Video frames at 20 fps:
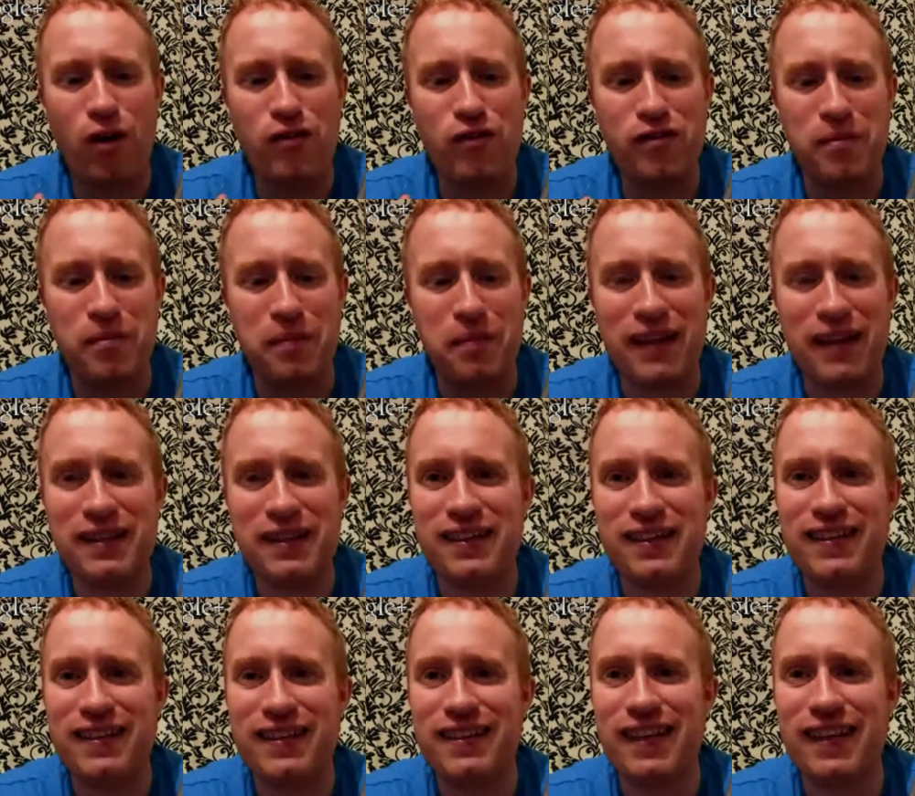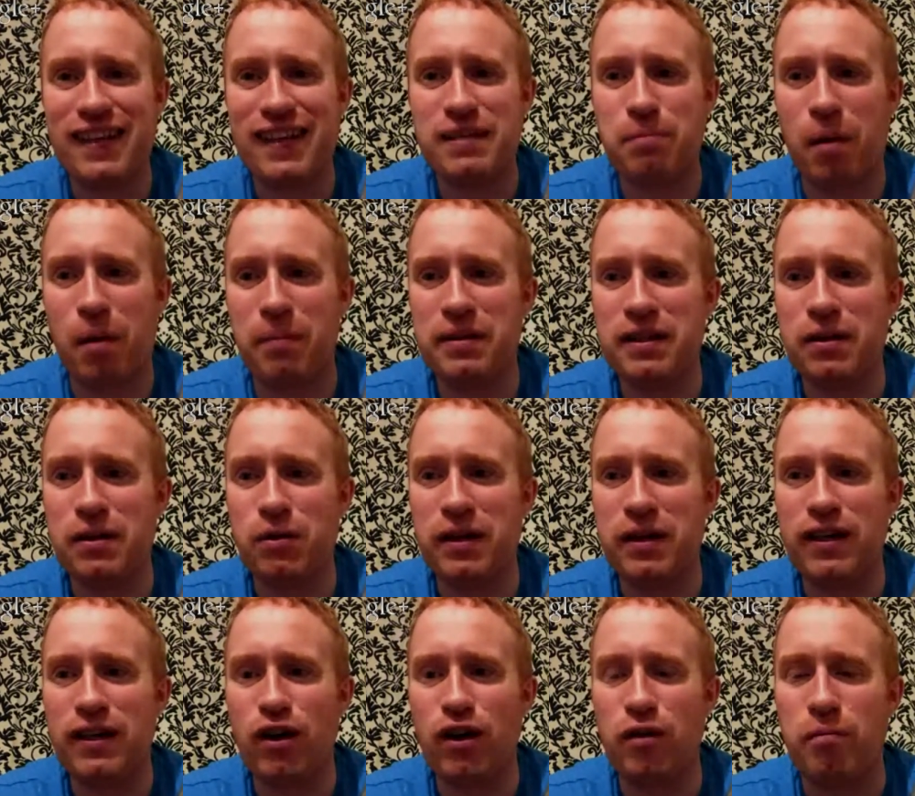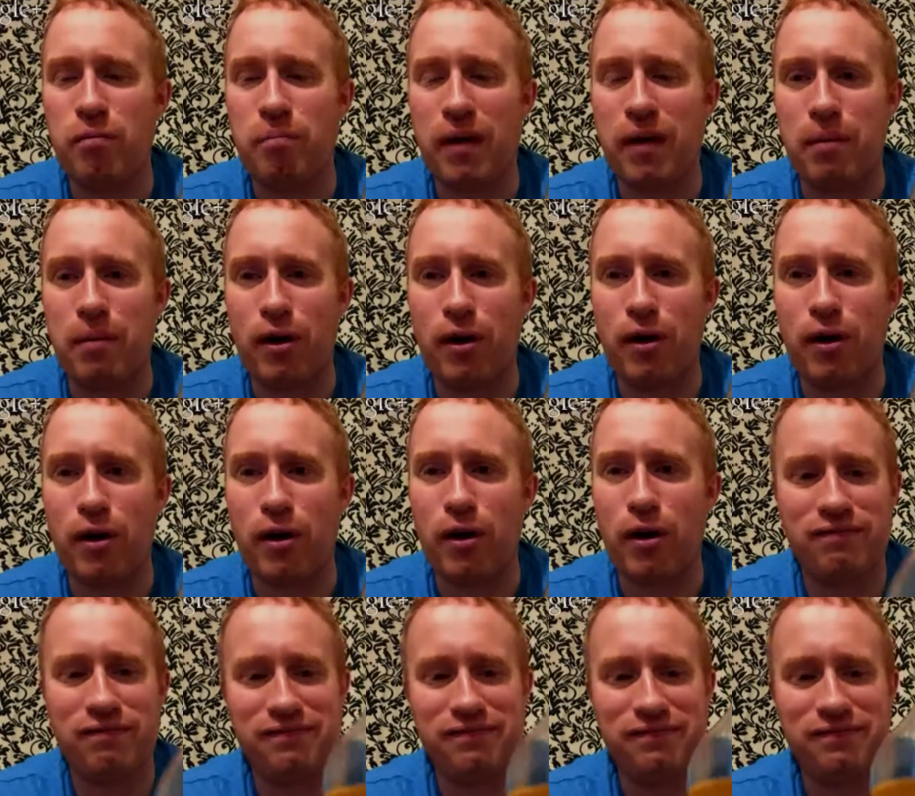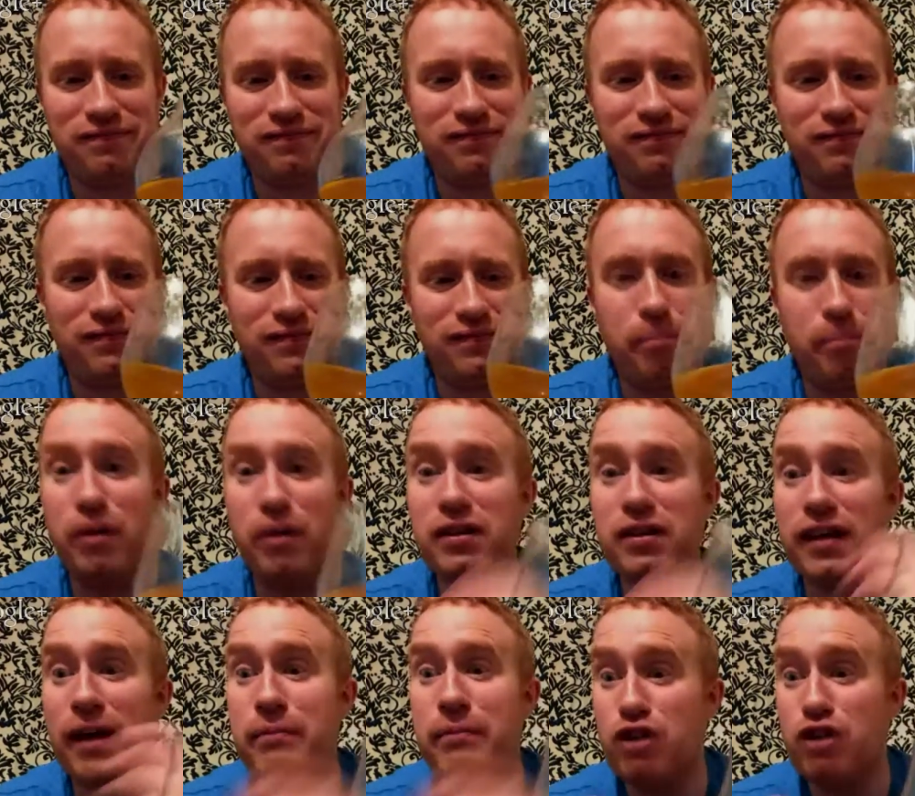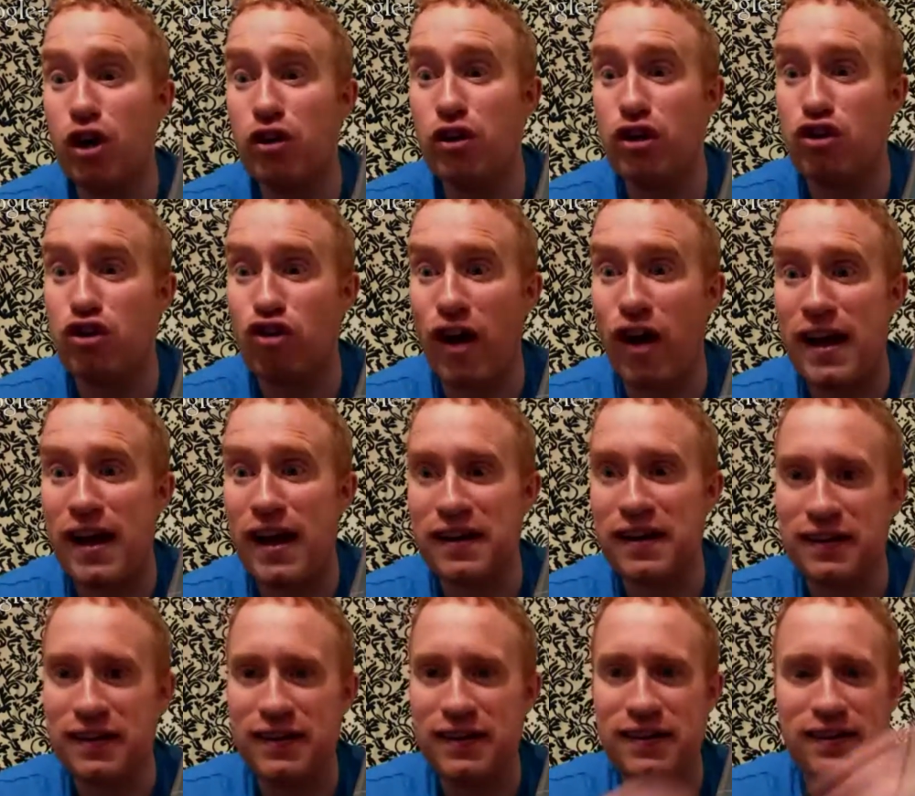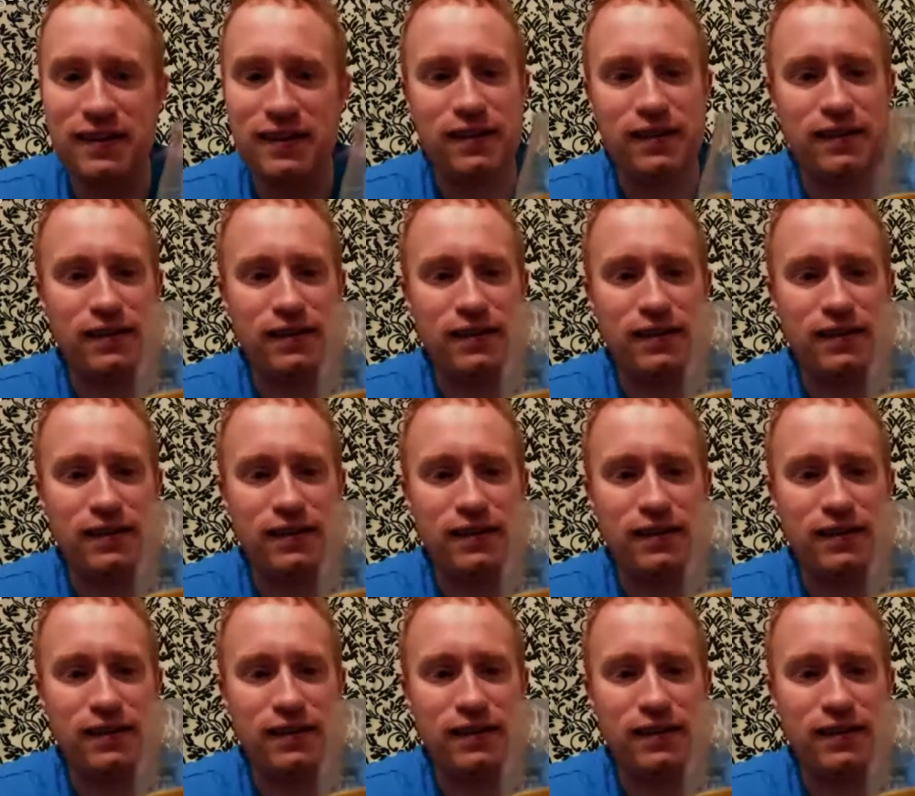But apart from that, that's probably the only good bit about it. But it was good to try.